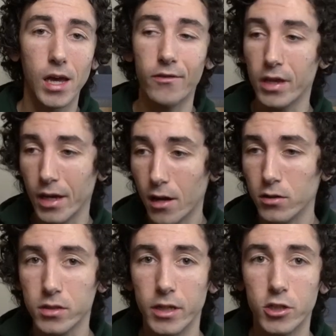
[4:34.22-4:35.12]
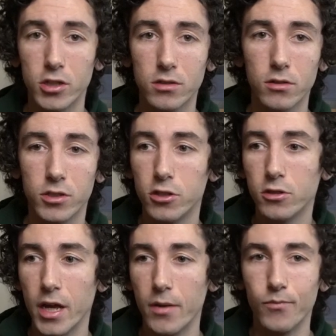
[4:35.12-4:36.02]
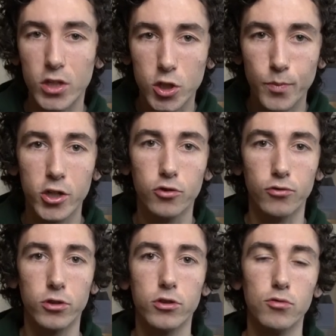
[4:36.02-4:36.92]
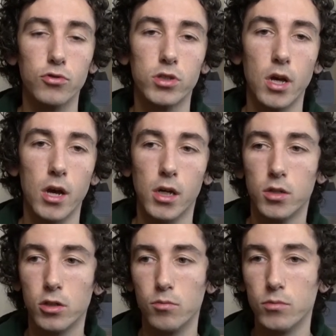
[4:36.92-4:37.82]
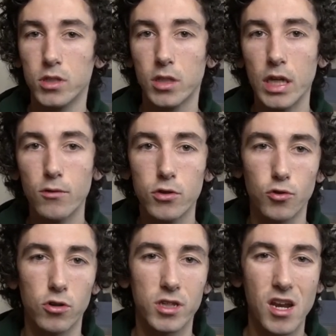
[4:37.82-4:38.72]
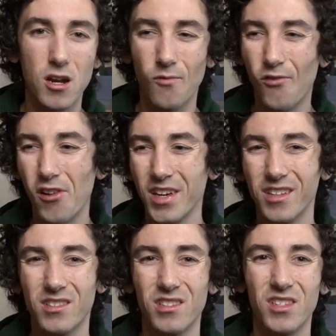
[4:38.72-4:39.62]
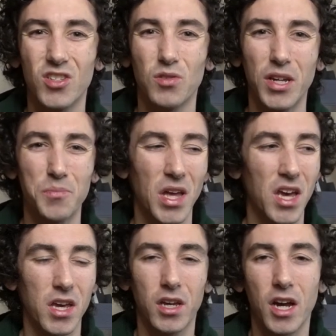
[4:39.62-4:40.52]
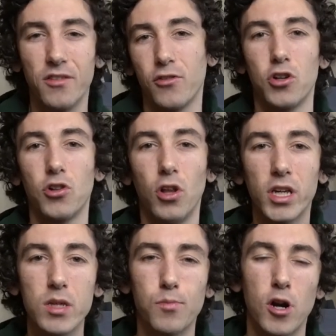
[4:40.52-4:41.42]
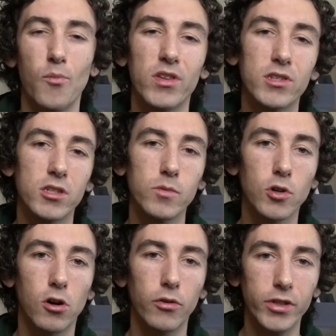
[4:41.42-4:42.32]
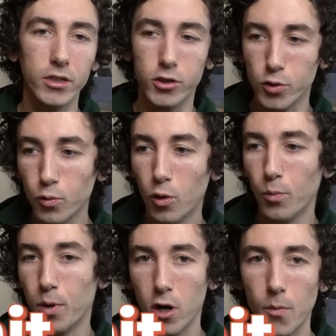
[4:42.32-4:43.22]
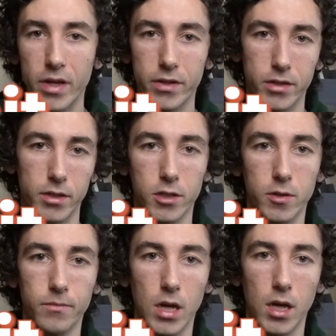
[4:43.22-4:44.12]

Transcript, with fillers: everything else, they just considered a special use. So ski resorts ended up falling into this like kind of clunky permit system called the dual permit system.